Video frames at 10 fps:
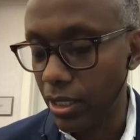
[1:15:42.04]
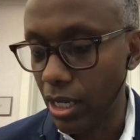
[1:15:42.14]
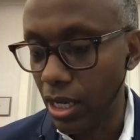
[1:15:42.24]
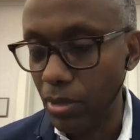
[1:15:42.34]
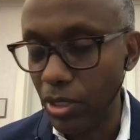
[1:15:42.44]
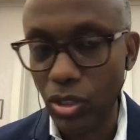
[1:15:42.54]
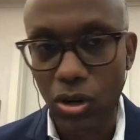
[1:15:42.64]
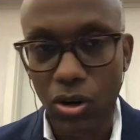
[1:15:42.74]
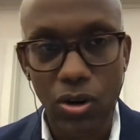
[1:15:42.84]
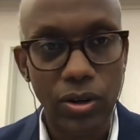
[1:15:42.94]
comment
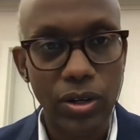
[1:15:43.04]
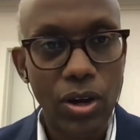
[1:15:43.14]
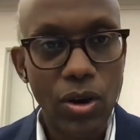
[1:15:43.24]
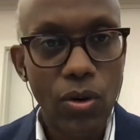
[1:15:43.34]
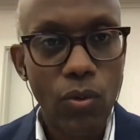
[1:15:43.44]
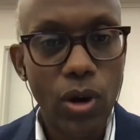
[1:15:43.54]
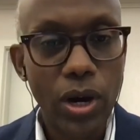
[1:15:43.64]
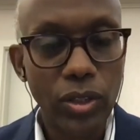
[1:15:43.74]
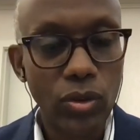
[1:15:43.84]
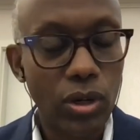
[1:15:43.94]
on
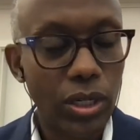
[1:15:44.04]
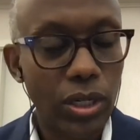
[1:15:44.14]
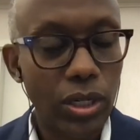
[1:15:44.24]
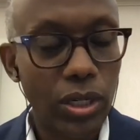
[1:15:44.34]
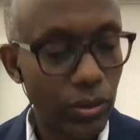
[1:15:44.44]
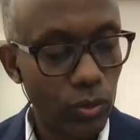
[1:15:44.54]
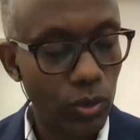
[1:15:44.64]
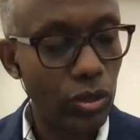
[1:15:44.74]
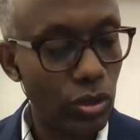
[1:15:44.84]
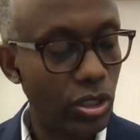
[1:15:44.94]
why you are,
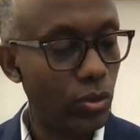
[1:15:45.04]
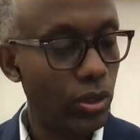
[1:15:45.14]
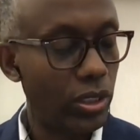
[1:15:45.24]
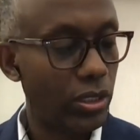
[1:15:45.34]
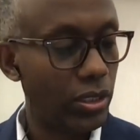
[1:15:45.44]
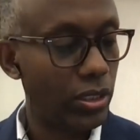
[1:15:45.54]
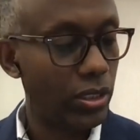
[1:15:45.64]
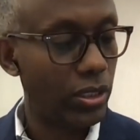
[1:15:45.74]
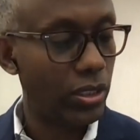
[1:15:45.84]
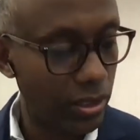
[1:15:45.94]
what you're doing
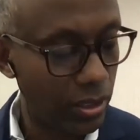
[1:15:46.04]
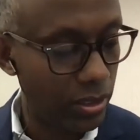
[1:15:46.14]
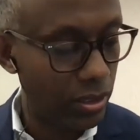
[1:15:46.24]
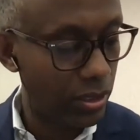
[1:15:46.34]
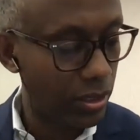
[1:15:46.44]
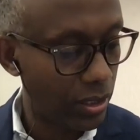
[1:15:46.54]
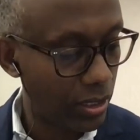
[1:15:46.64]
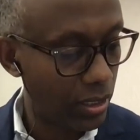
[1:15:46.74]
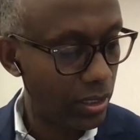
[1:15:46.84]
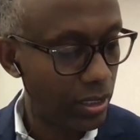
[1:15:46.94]
is
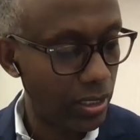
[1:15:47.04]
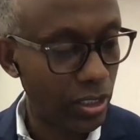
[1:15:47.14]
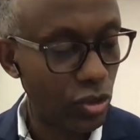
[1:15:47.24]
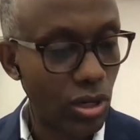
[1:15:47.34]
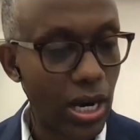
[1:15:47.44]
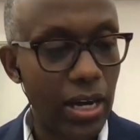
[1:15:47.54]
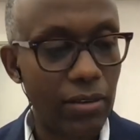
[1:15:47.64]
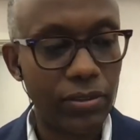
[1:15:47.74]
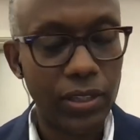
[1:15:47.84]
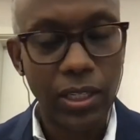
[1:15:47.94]
a
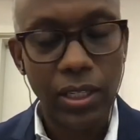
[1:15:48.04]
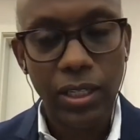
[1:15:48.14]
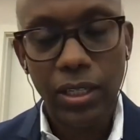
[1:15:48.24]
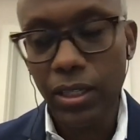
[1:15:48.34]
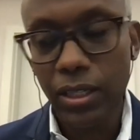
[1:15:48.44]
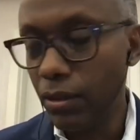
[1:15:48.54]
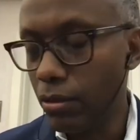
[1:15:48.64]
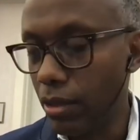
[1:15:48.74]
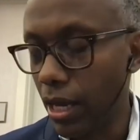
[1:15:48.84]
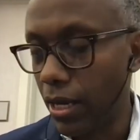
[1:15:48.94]
drive
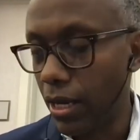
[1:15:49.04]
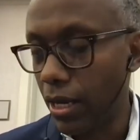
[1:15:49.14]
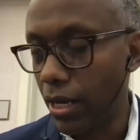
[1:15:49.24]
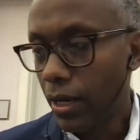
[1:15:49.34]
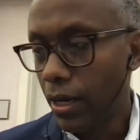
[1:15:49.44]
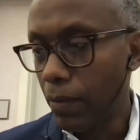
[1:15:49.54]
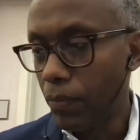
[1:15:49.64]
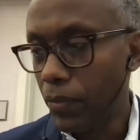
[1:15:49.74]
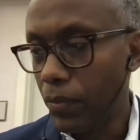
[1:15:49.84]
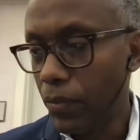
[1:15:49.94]
into that.
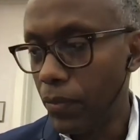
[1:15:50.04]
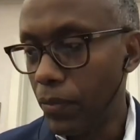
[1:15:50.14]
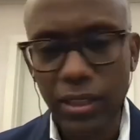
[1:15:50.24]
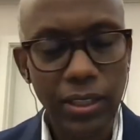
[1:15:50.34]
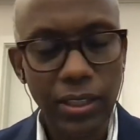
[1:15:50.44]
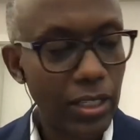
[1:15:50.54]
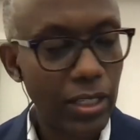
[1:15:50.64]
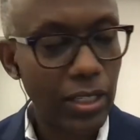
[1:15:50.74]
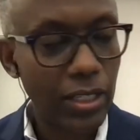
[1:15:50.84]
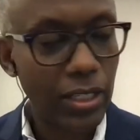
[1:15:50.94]
The other thing that
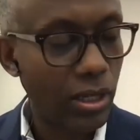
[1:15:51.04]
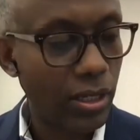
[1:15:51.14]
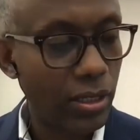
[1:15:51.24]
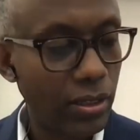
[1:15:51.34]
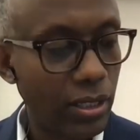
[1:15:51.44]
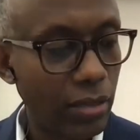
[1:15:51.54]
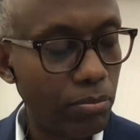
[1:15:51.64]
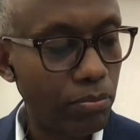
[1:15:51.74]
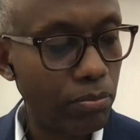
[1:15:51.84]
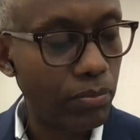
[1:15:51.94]

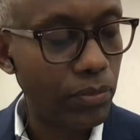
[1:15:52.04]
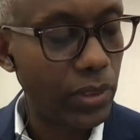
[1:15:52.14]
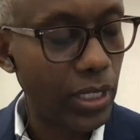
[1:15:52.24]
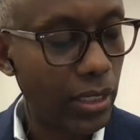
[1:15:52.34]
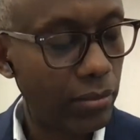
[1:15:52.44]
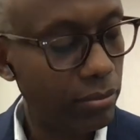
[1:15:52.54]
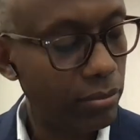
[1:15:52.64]
that